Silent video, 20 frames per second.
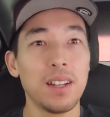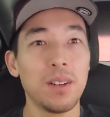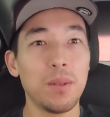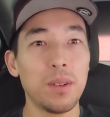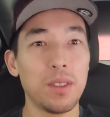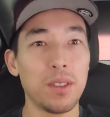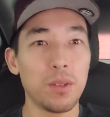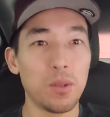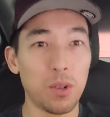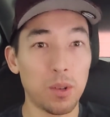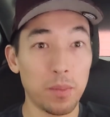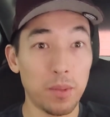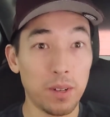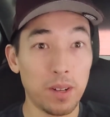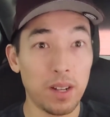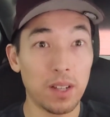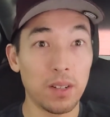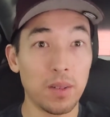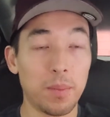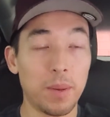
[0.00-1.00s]
with the normal
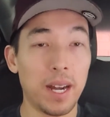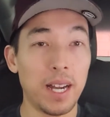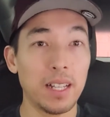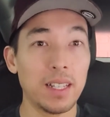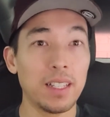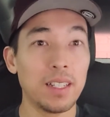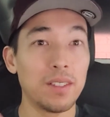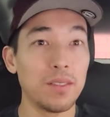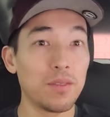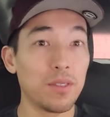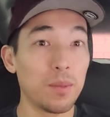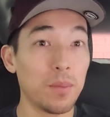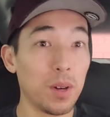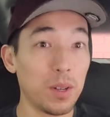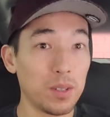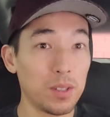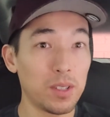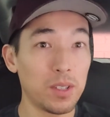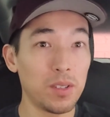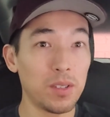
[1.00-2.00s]
Autopilot and for
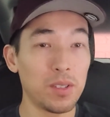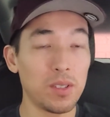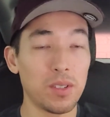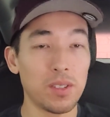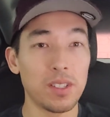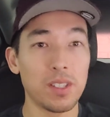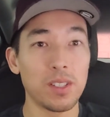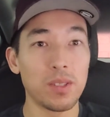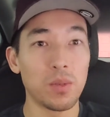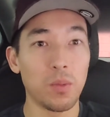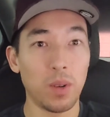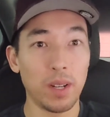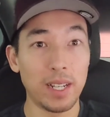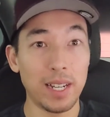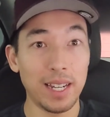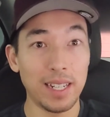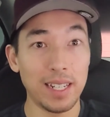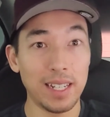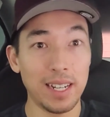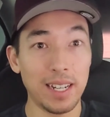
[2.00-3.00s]
most users, is
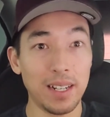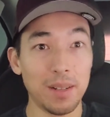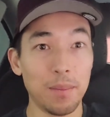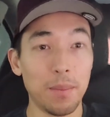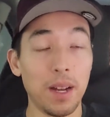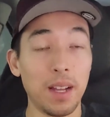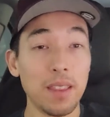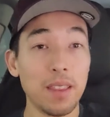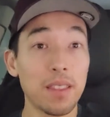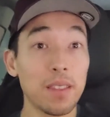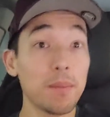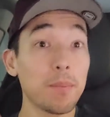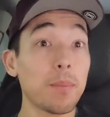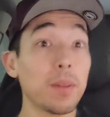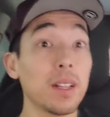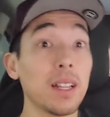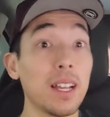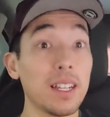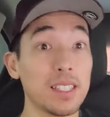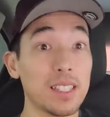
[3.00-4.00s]
$199 a month
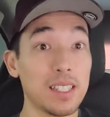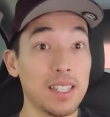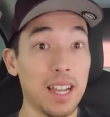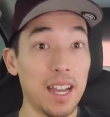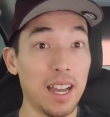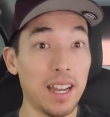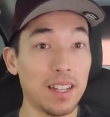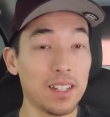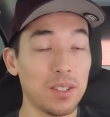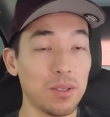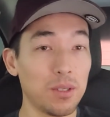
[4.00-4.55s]
plus tax.